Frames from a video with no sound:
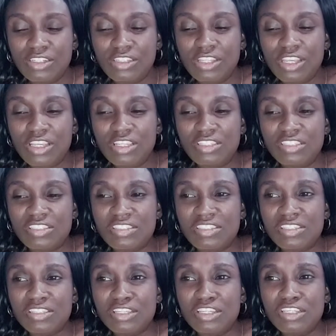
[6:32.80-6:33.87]
It's
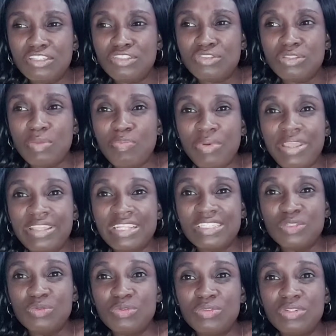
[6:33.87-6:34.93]
to the point that
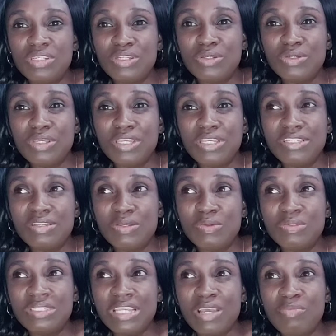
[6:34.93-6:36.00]
he will
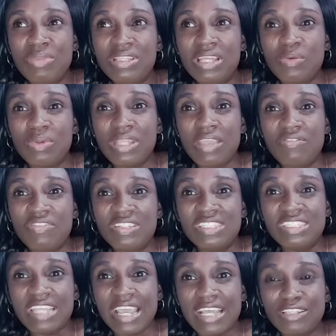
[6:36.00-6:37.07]
tell me that when I
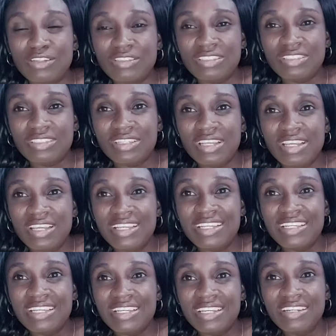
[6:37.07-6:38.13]
visit, I cannot
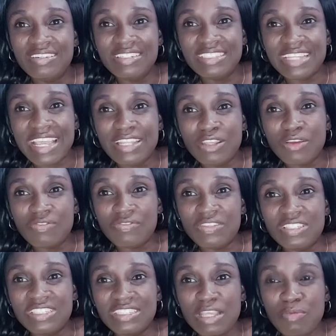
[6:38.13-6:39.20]
greet any of the
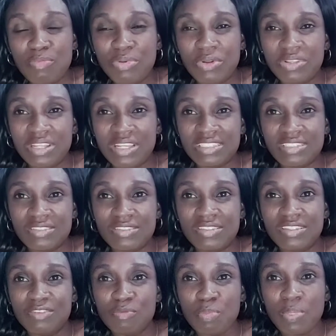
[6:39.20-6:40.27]
stepbrothers,
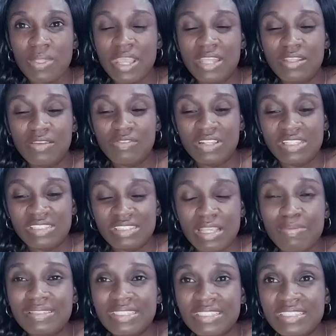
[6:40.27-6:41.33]
any of the
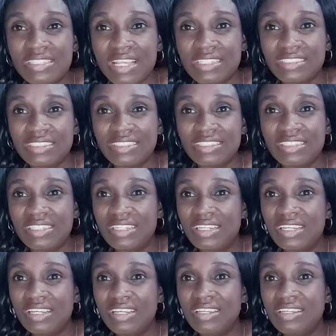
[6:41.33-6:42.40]
stepsisters.
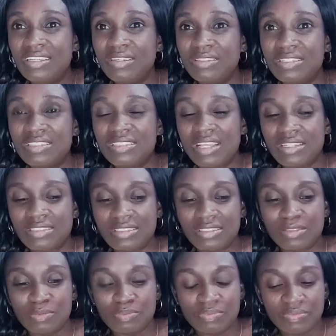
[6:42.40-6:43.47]
You understand?
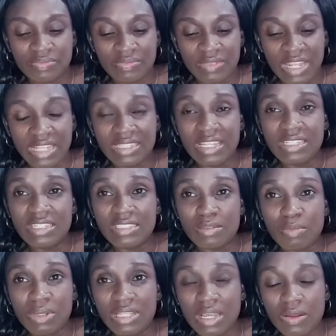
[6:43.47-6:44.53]
And then it's
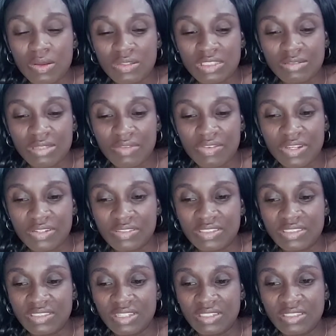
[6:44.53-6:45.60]
somebody that calls himself a
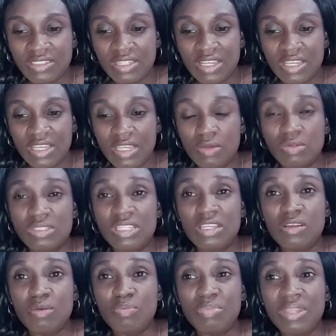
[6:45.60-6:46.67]
Christian. He will still
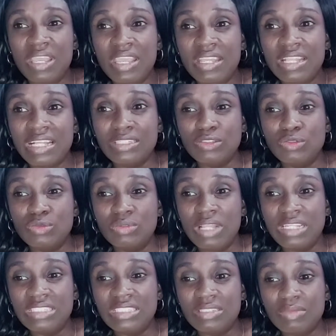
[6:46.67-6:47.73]
complain, and you
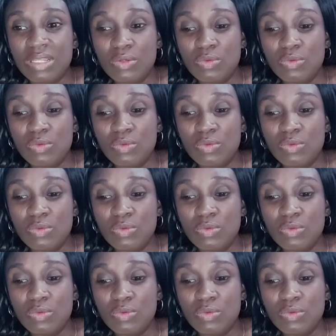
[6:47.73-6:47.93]
let him.